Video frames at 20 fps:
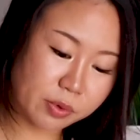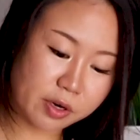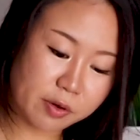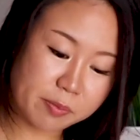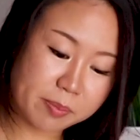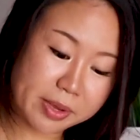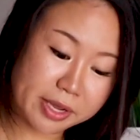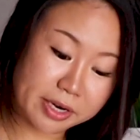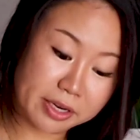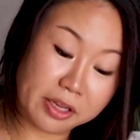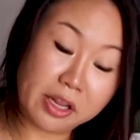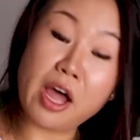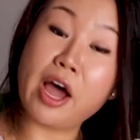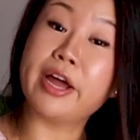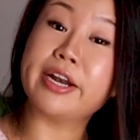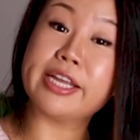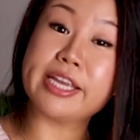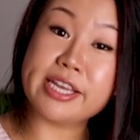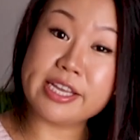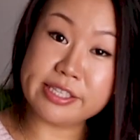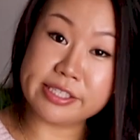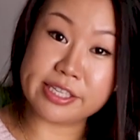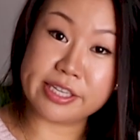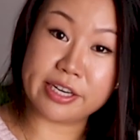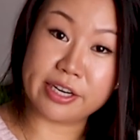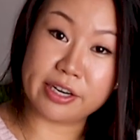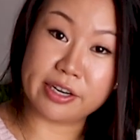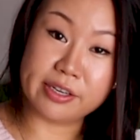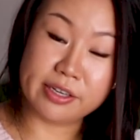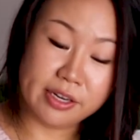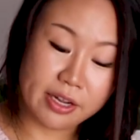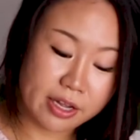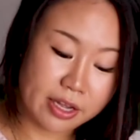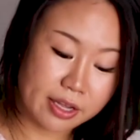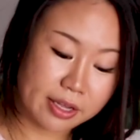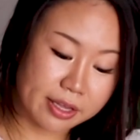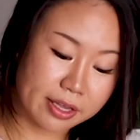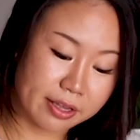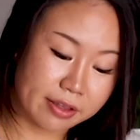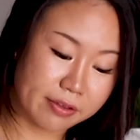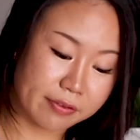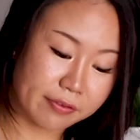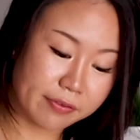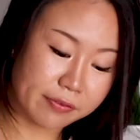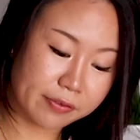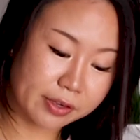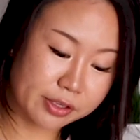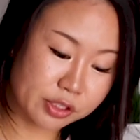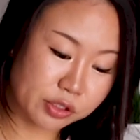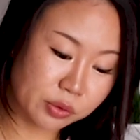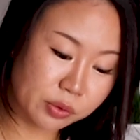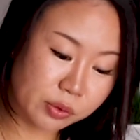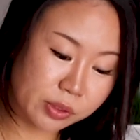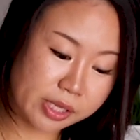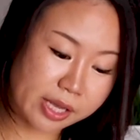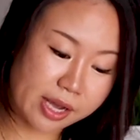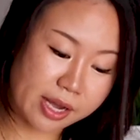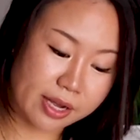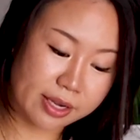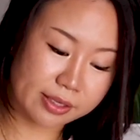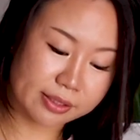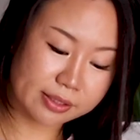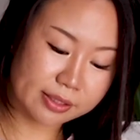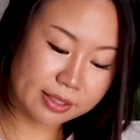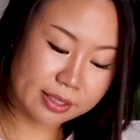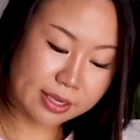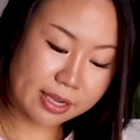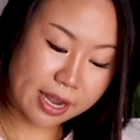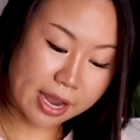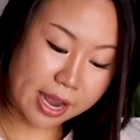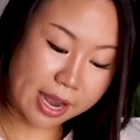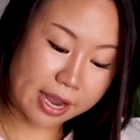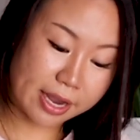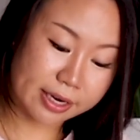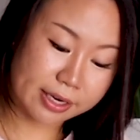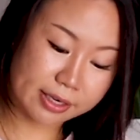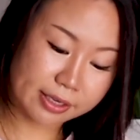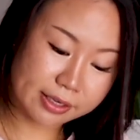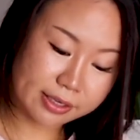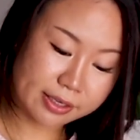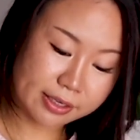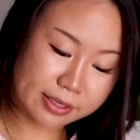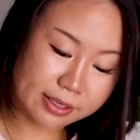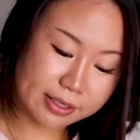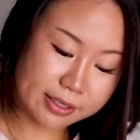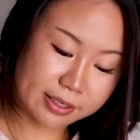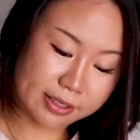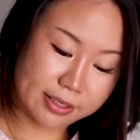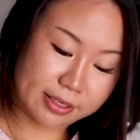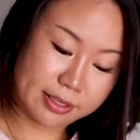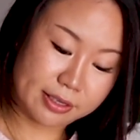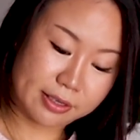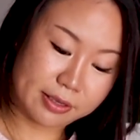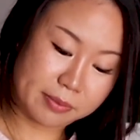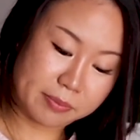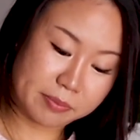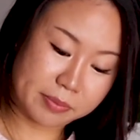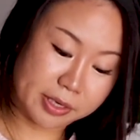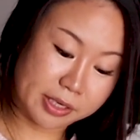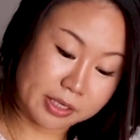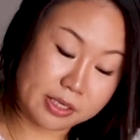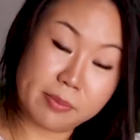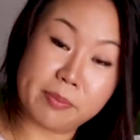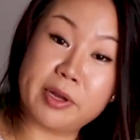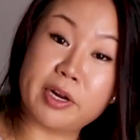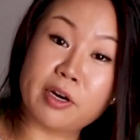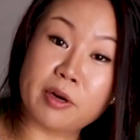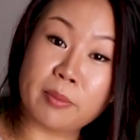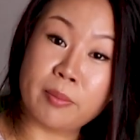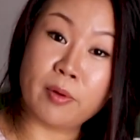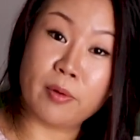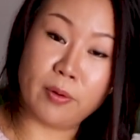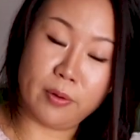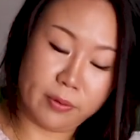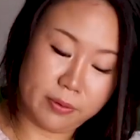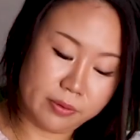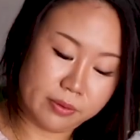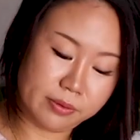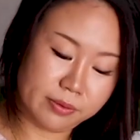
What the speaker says: would have been a lot easier if Atulya had picked a bigger bowl.